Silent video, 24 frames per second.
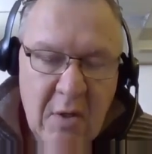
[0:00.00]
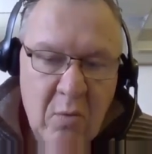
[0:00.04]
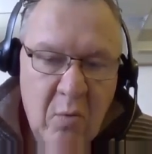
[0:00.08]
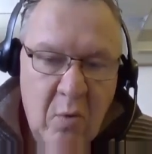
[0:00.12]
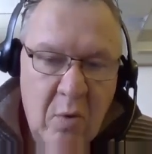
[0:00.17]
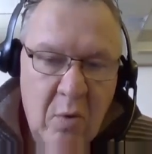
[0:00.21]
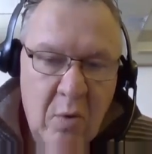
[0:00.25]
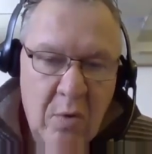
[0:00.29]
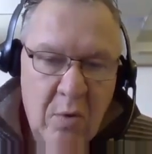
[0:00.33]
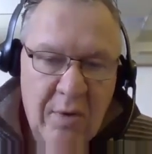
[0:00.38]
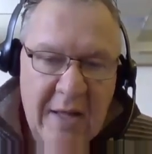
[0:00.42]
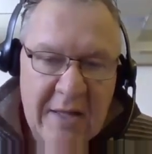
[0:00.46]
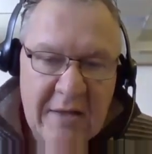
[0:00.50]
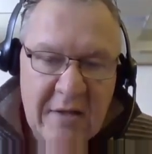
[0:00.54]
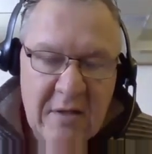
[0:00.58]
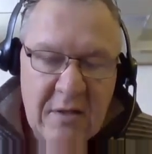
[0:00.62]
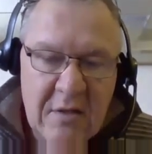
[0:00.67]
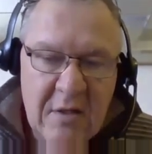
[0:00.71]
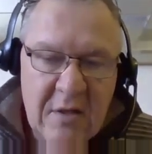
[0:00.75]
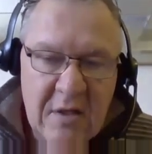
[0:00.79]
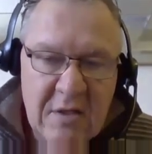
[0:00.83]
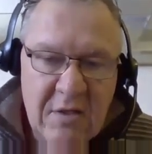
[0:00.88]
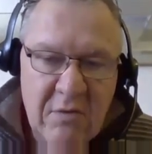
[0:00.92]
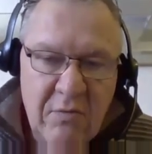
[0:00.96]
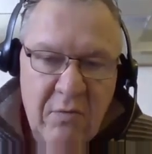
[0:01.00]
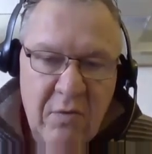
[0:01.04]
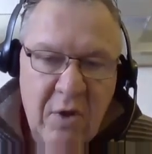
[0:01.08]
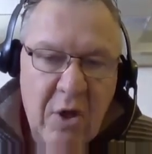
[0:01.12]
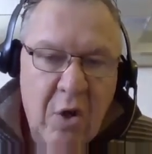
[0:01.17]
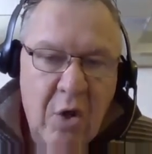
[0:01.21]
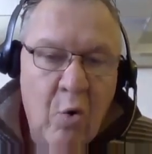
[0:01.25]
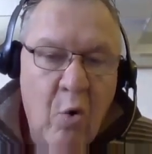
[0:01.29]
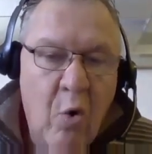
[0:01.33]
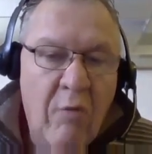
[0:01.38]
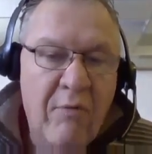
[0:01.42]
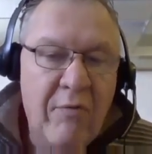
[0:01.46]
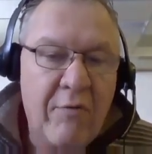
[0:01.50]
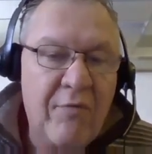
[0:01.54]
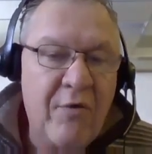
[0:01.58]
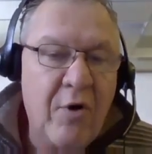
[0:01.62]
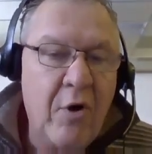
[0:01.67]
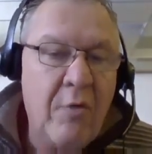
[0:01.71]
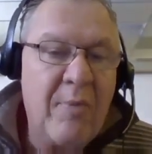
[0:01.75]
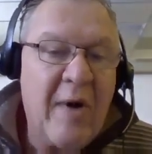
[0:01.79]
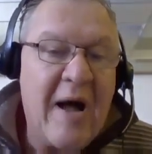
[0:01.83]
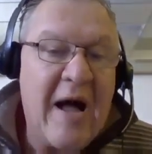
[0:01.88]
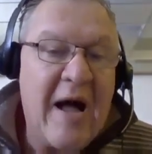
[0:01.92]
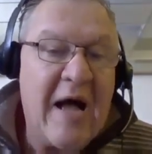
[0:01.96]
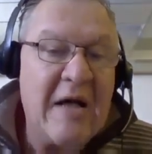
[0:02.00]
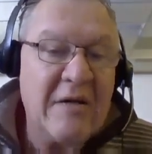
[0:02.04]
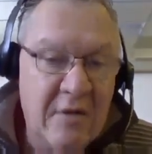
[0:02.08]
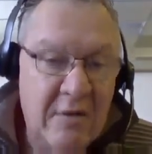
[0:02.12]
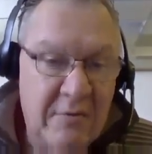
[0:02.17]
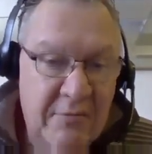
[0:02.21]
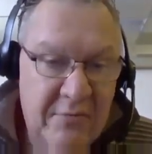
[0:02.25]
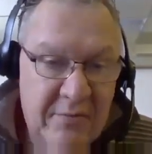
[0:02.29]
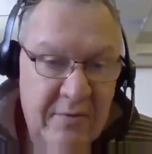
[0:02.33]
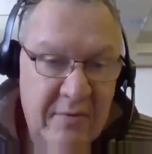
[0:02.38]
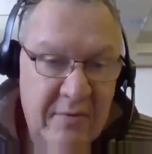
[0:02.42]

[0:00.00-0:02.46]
Well, that doesn't really go over very positive